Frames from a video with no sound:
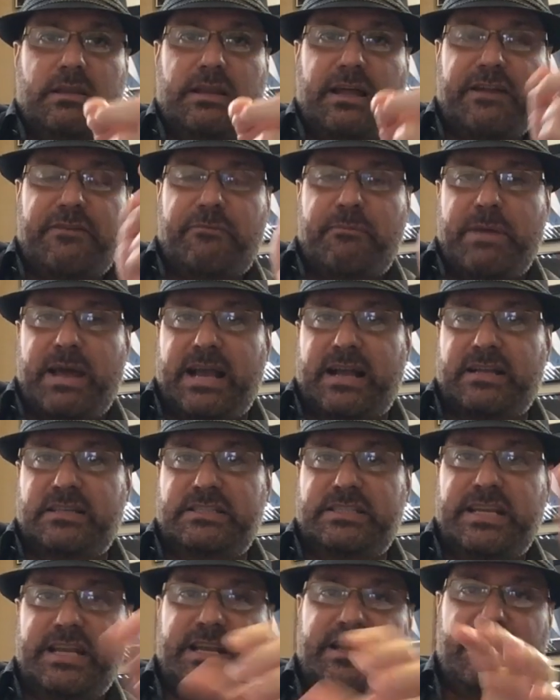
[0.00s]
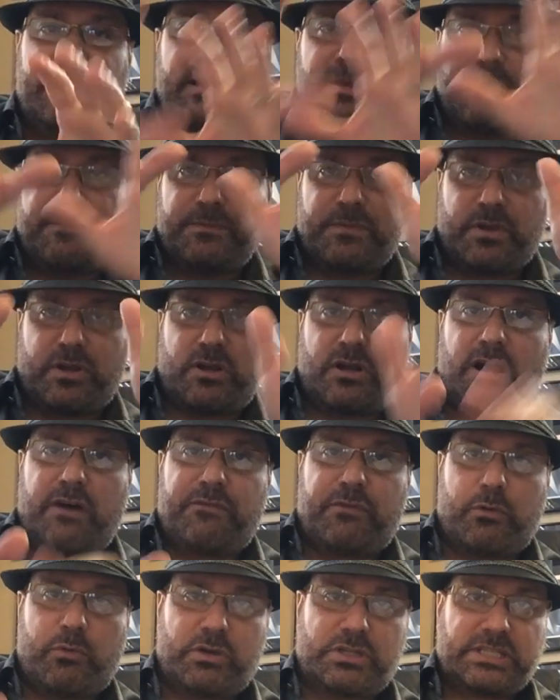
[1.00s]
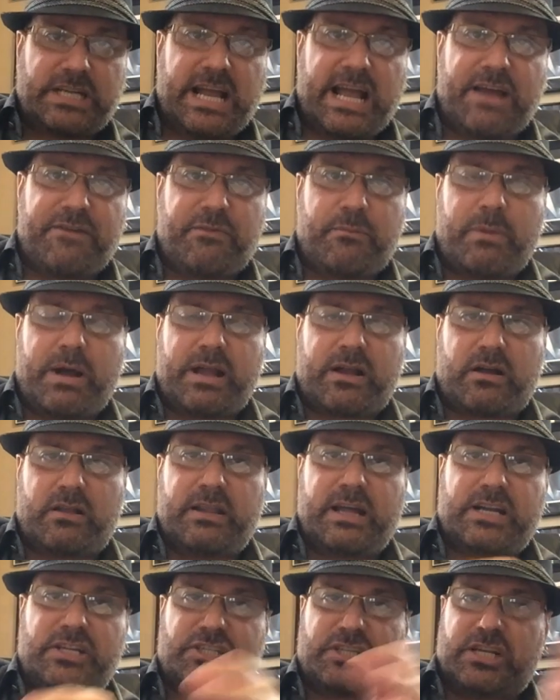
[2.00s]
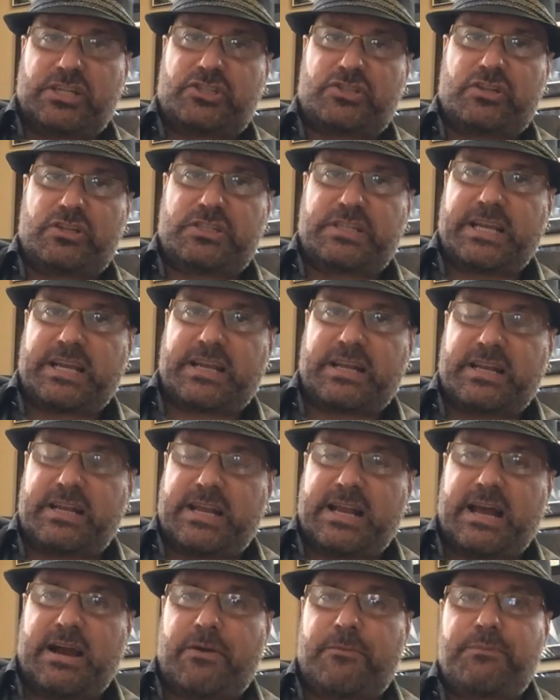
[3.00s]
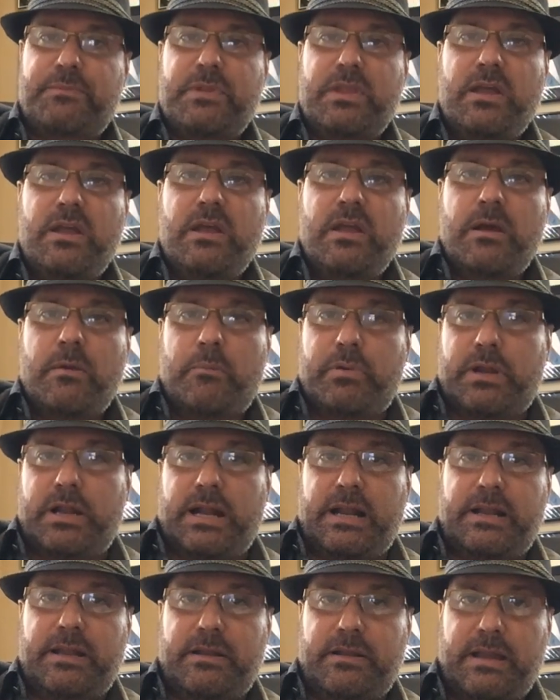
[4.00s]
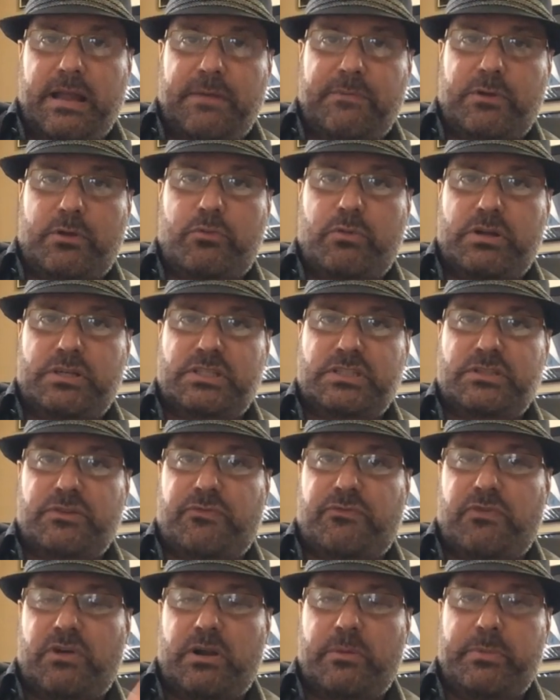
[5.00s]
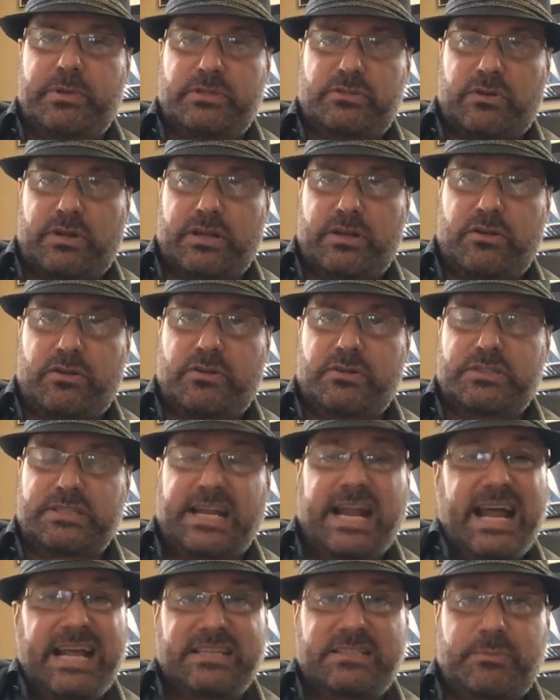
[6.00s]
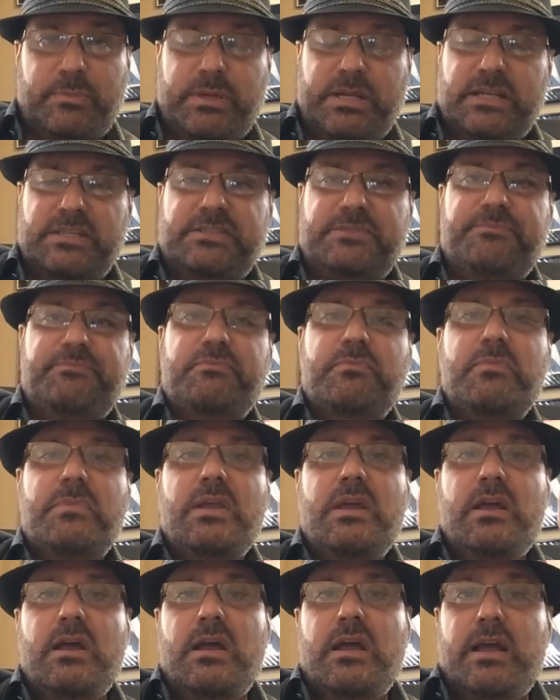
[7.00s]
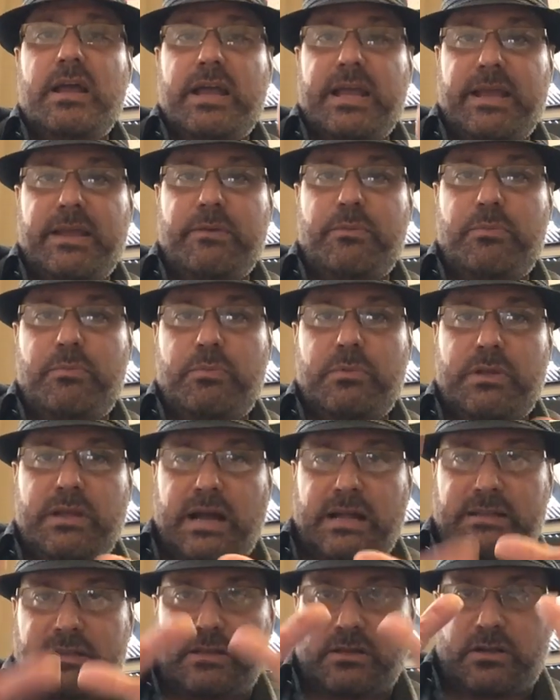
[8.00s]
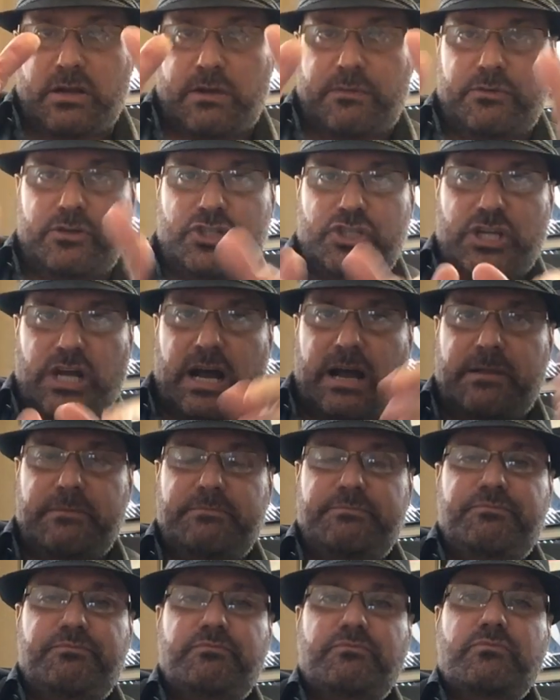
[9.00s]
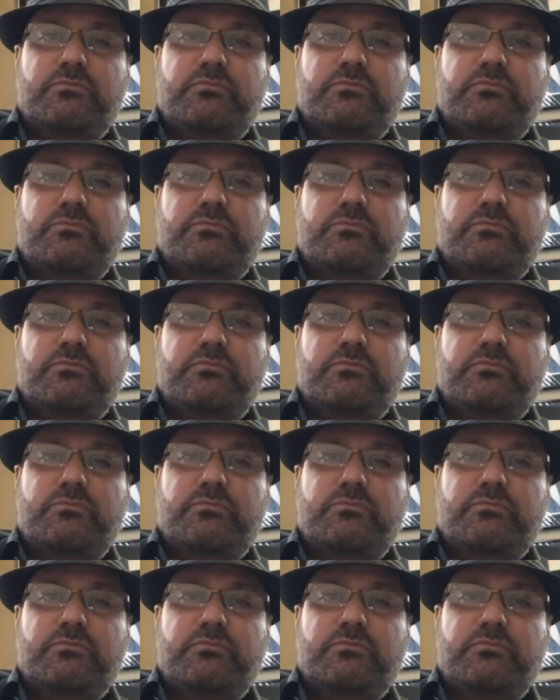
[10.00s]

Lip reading: Life magazine, the cover, which I have in my collection. I should have taken it out, but I didn't have the questions in front of me, so I didn't know he was going to ask me this. He got the cover shot.